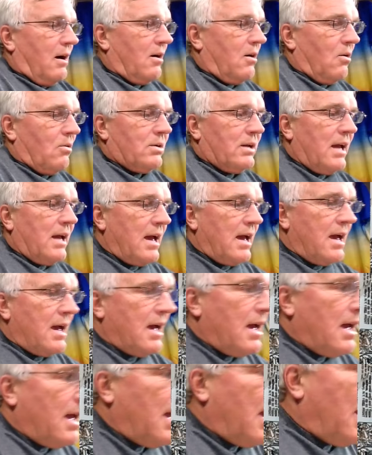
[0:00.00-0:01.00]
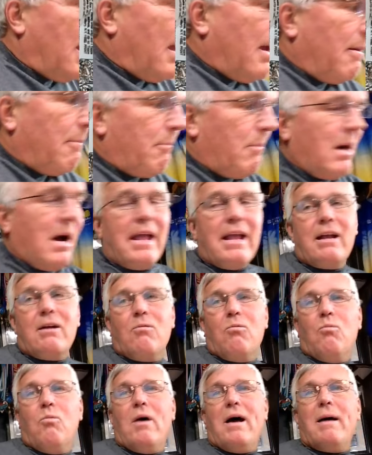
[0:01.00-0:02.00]
Okay,
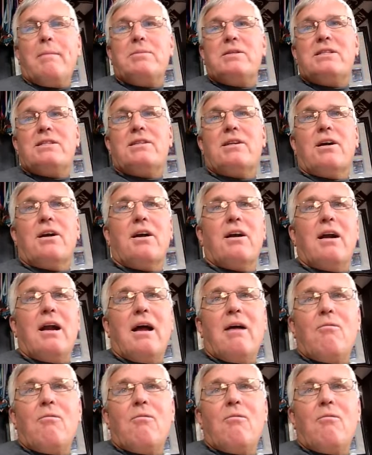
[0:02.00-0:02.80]
Mike Webster.